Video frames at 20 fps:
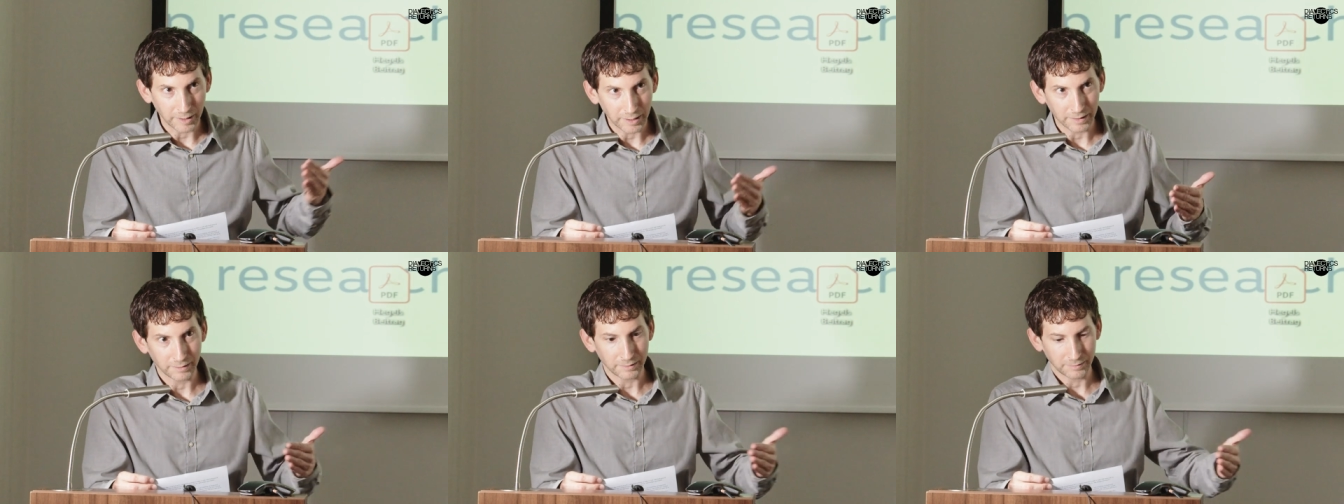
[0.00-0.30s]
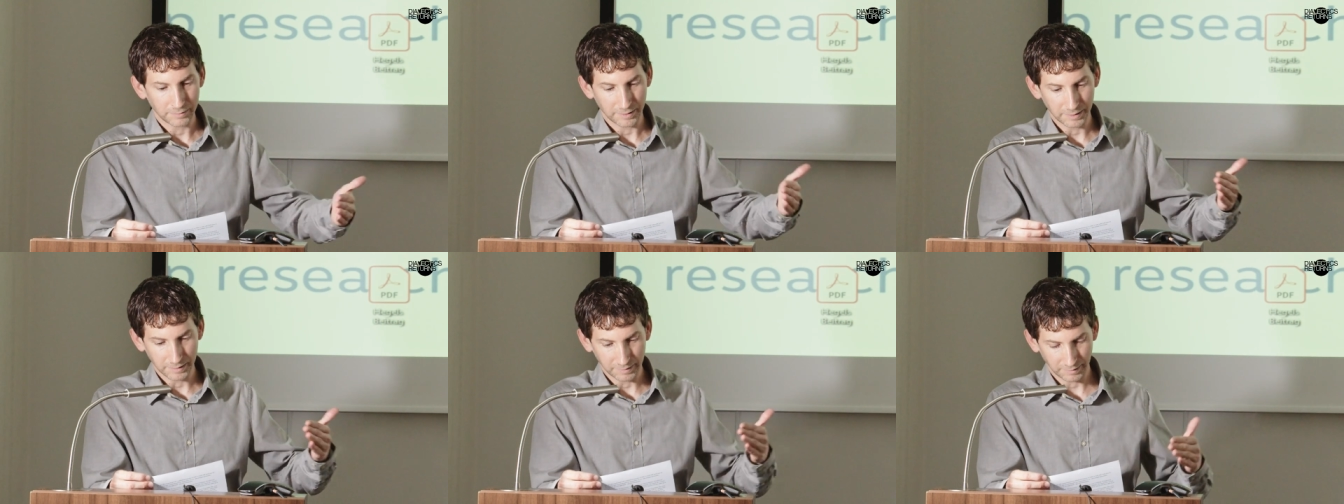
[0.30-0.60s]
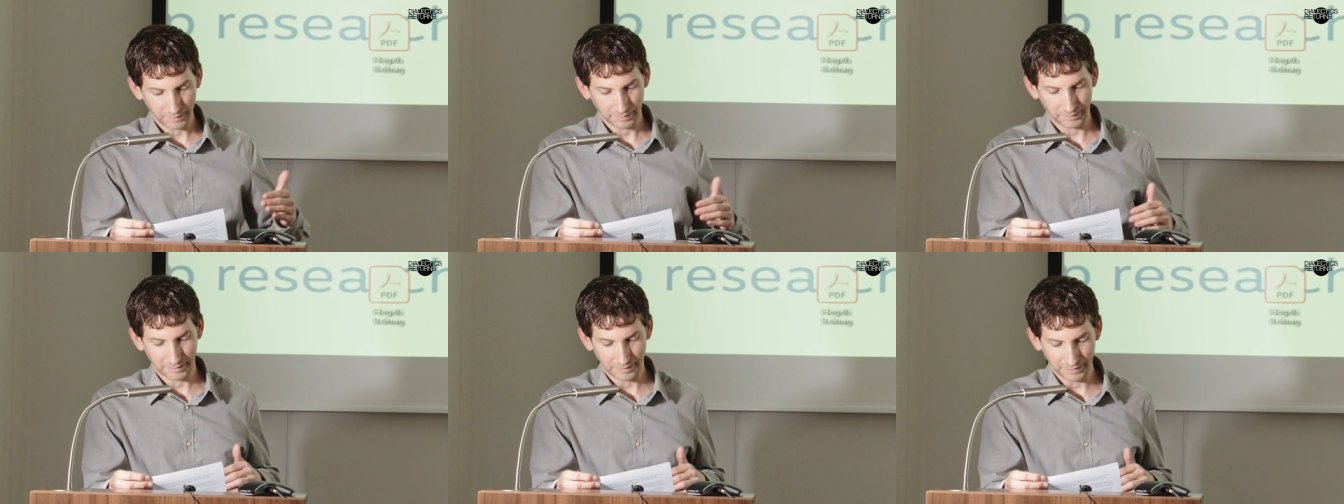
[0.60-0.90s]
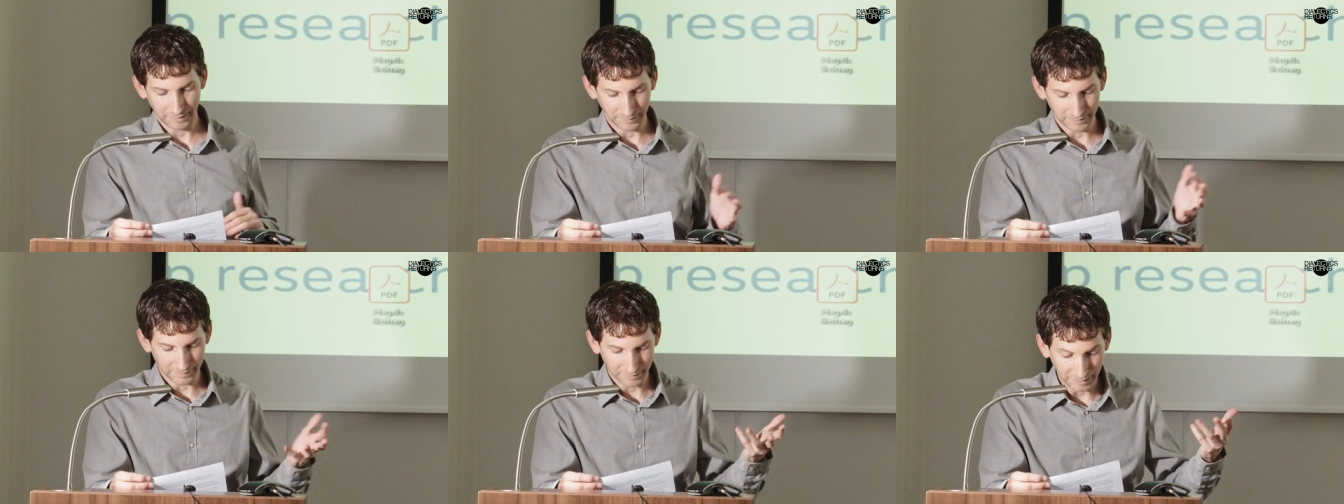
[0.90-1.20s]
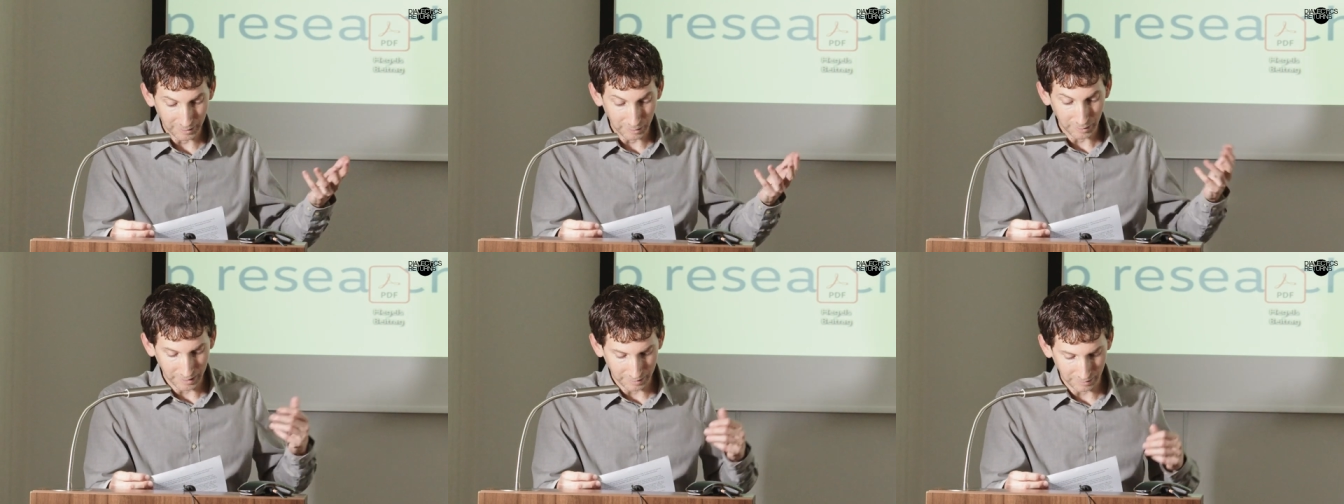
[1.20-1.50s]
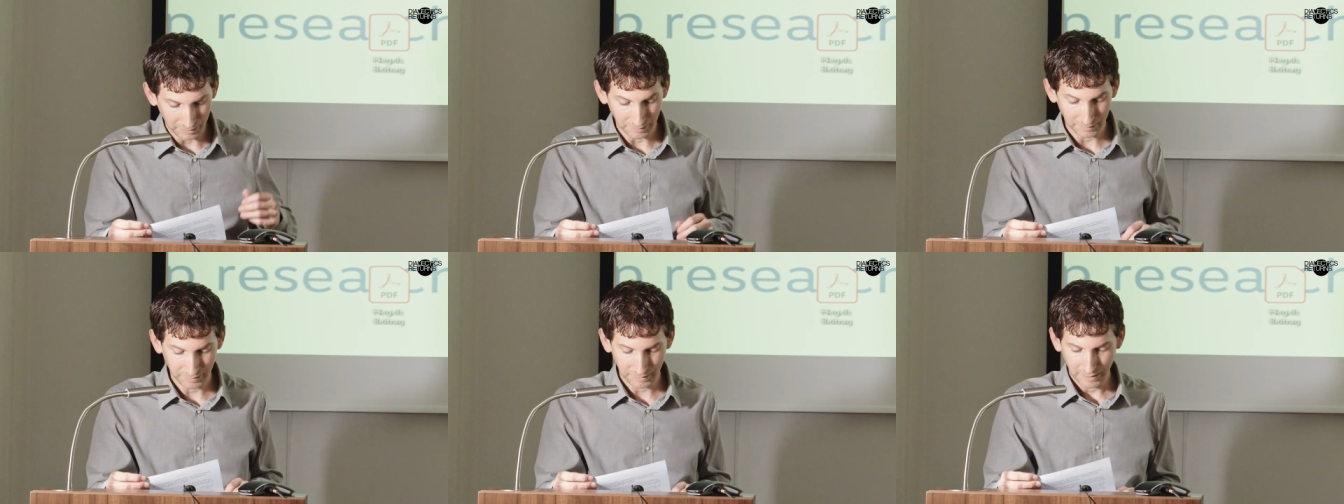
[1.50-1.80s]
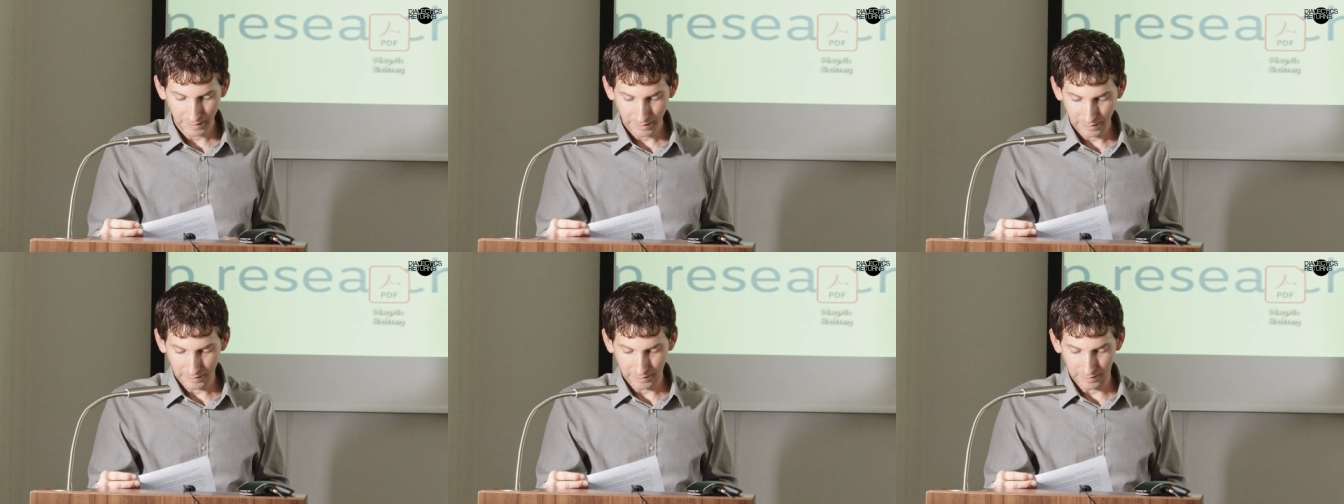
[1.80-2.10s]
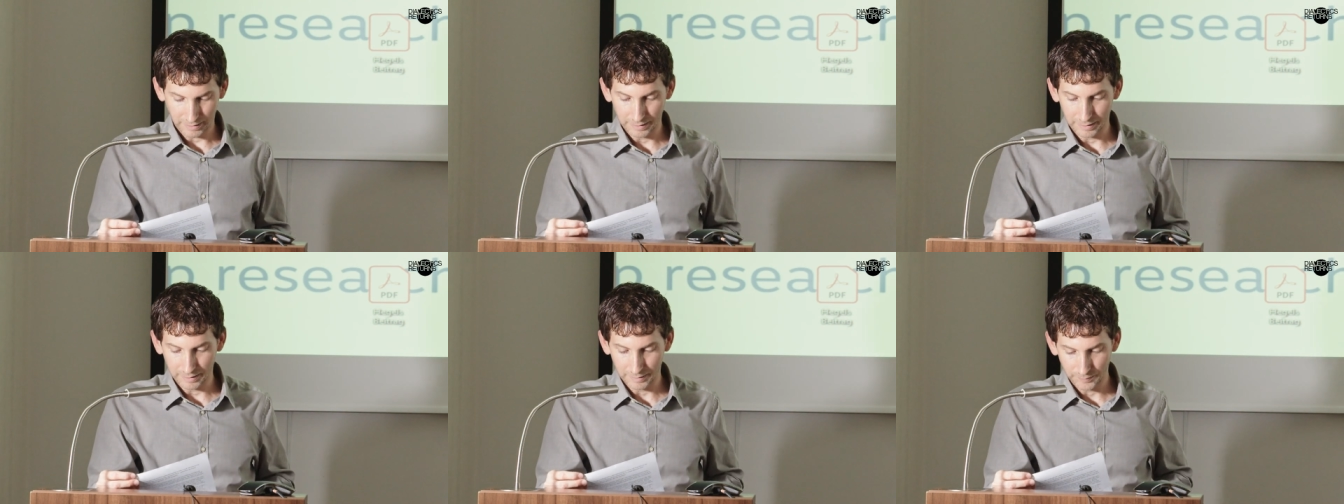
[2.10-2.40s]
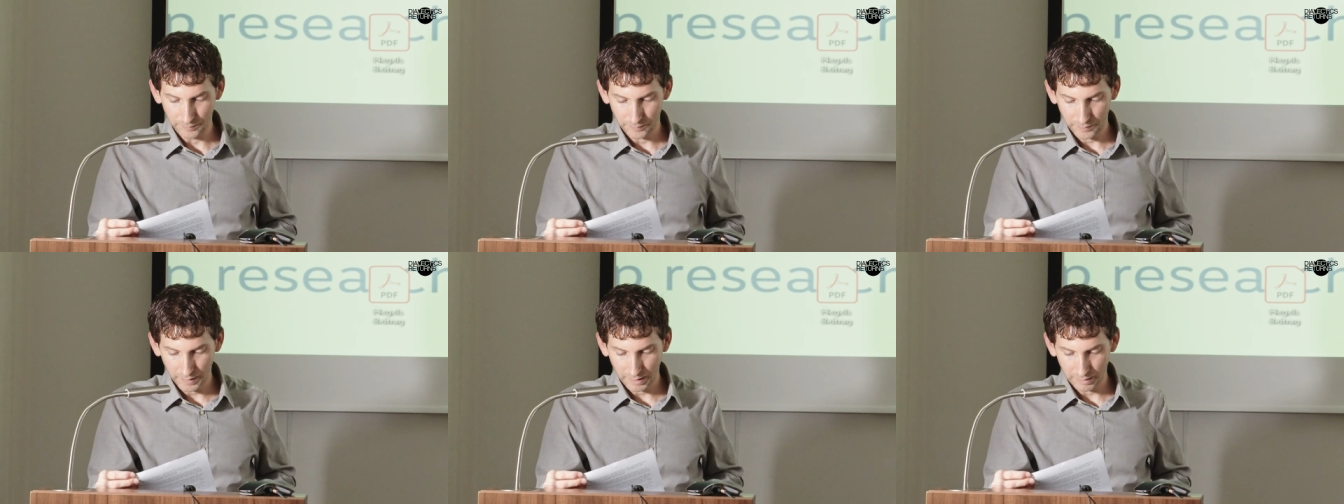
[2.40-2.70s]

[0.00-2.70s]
rate of his, his narrators, um,